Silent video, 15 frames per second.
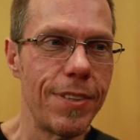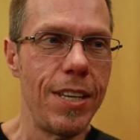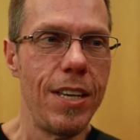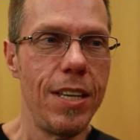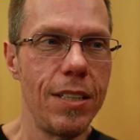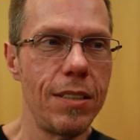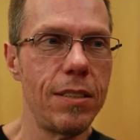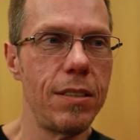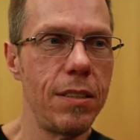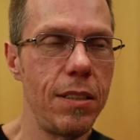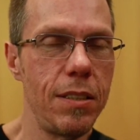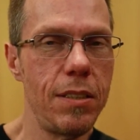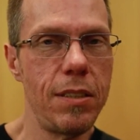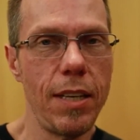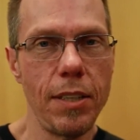it
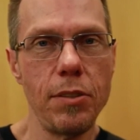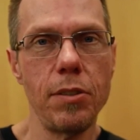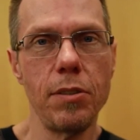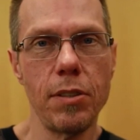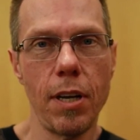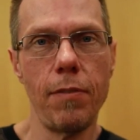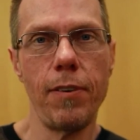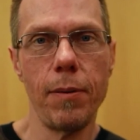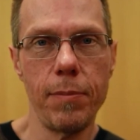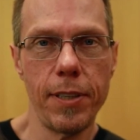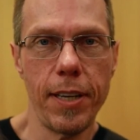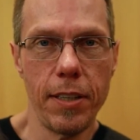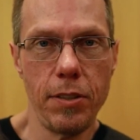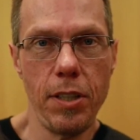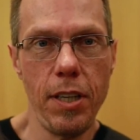sets yourself up to
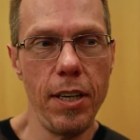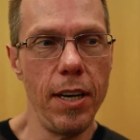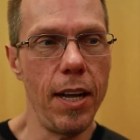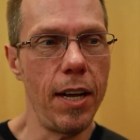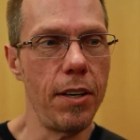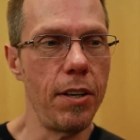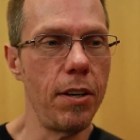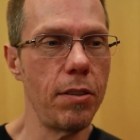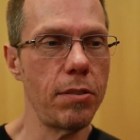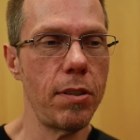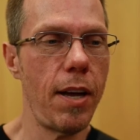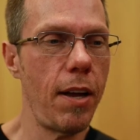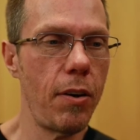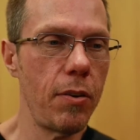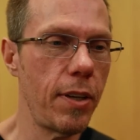get cheated on, so
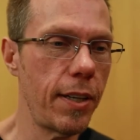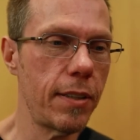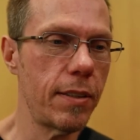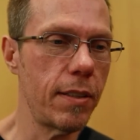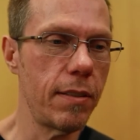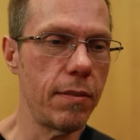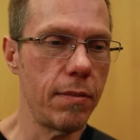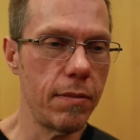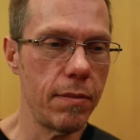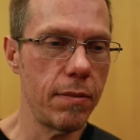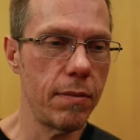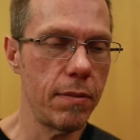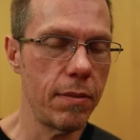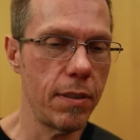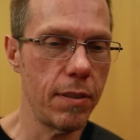I don't like to
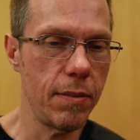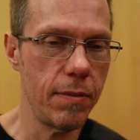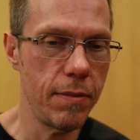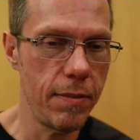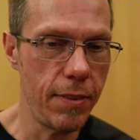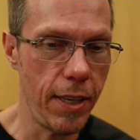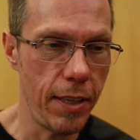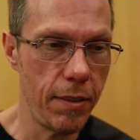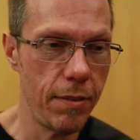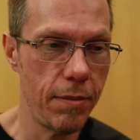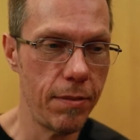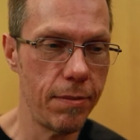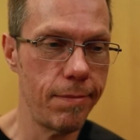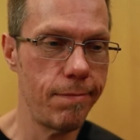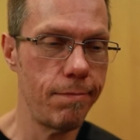date
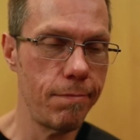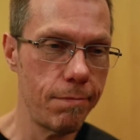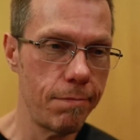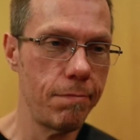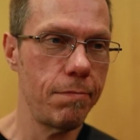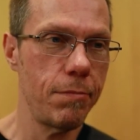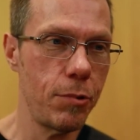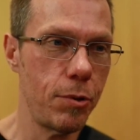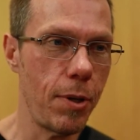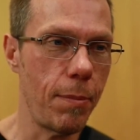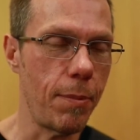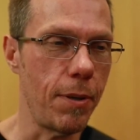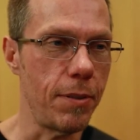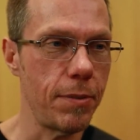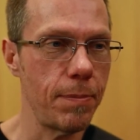
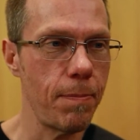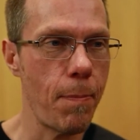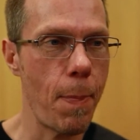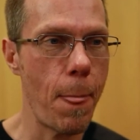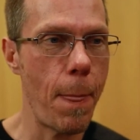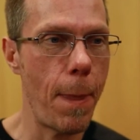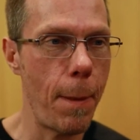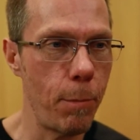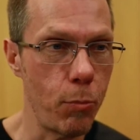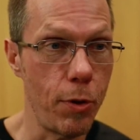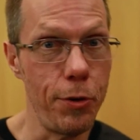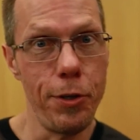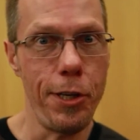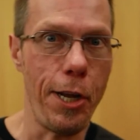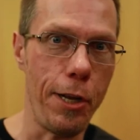strippers,
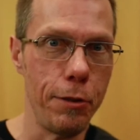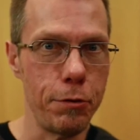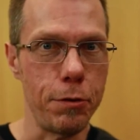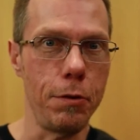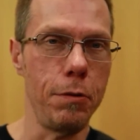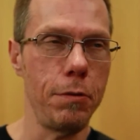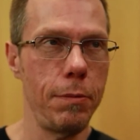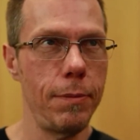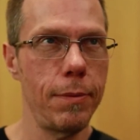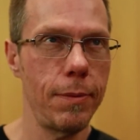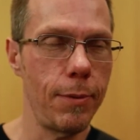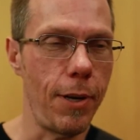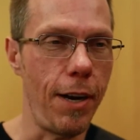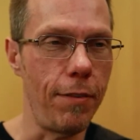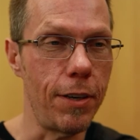dancers,
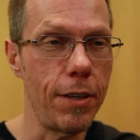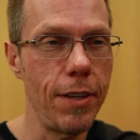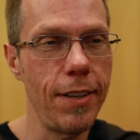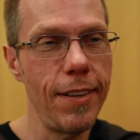whatever.